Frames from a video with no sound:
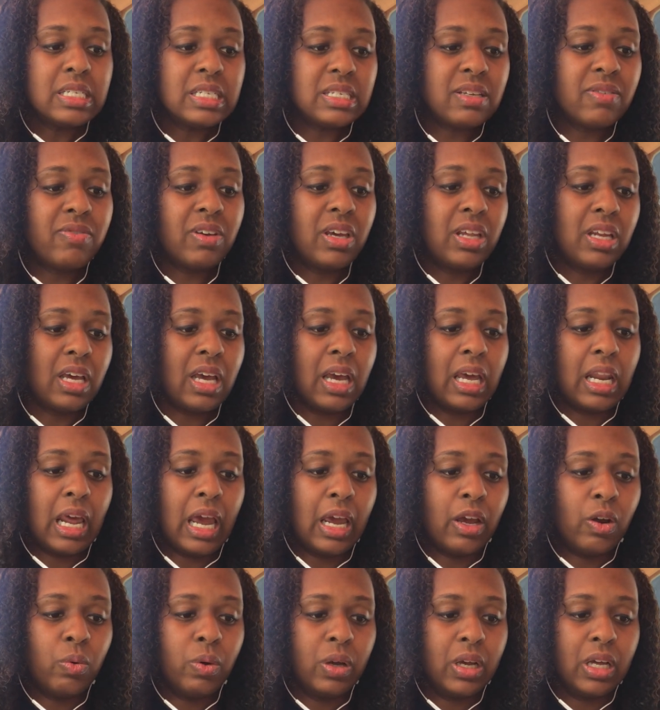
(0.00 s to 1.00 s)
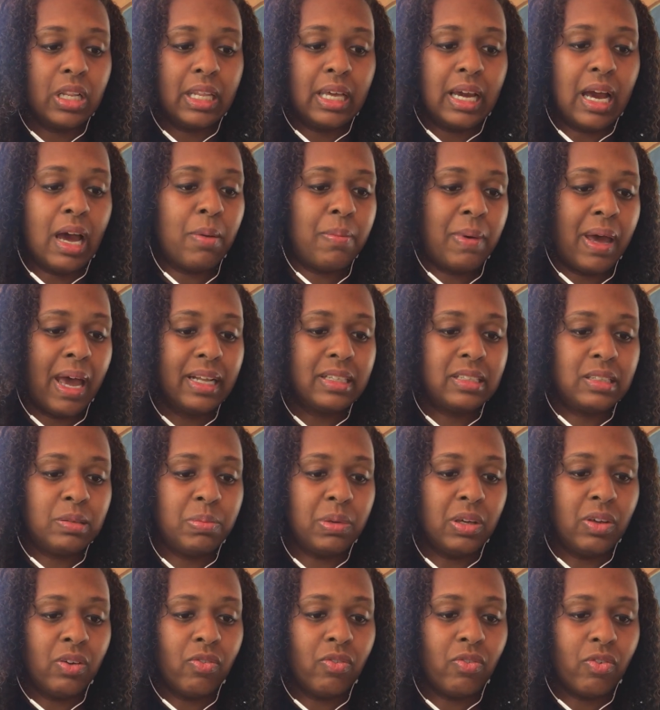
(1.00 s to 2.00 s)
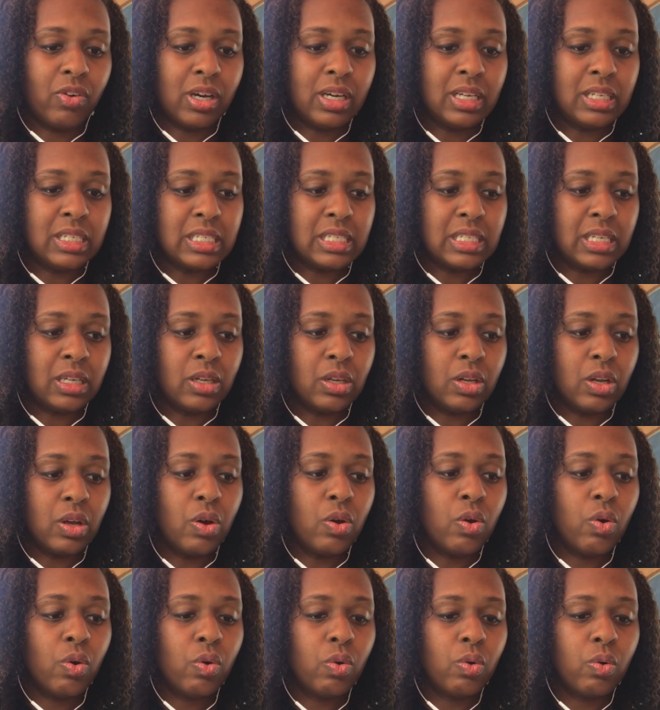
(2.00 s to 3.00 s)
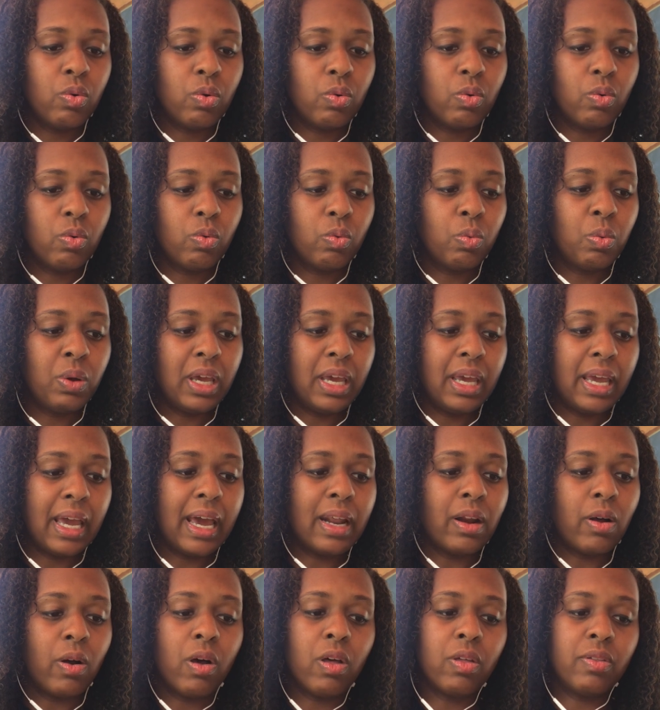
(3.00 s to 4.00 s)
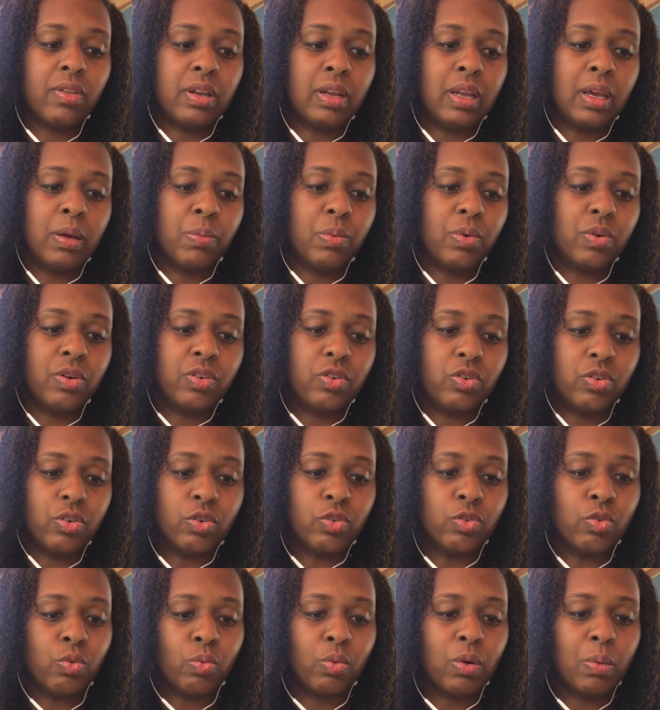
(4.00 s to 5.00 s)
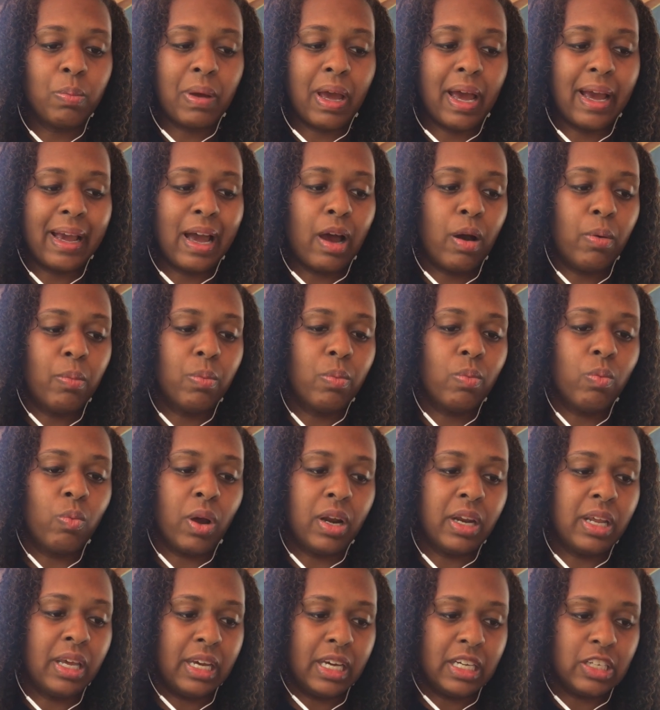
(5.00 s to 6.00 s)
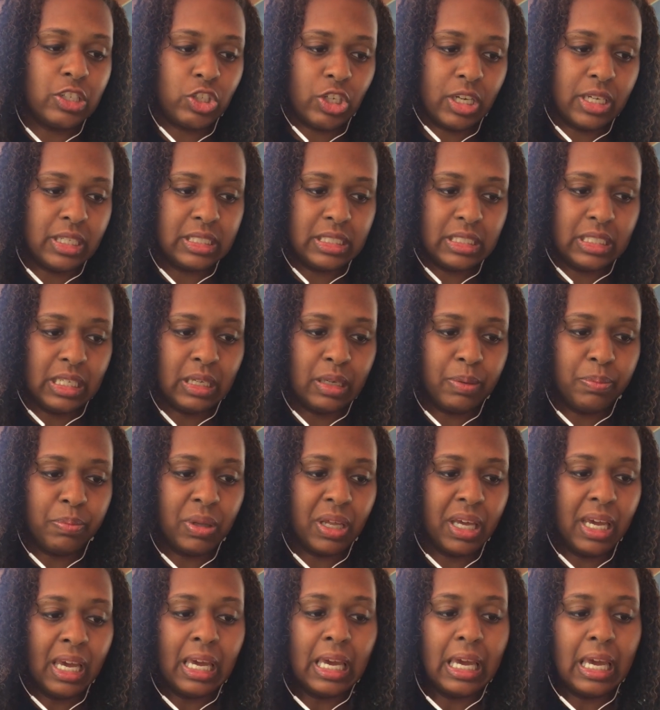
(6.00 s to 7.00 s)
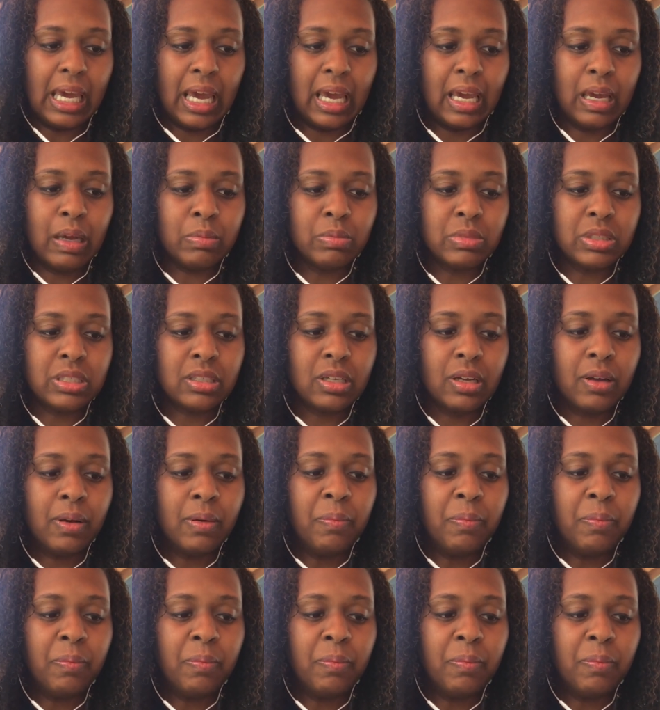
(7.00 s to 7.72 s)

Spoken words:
Safina and I quickly got back to being friends, and we and all the neighborhood children were back out running and chasing, playing games.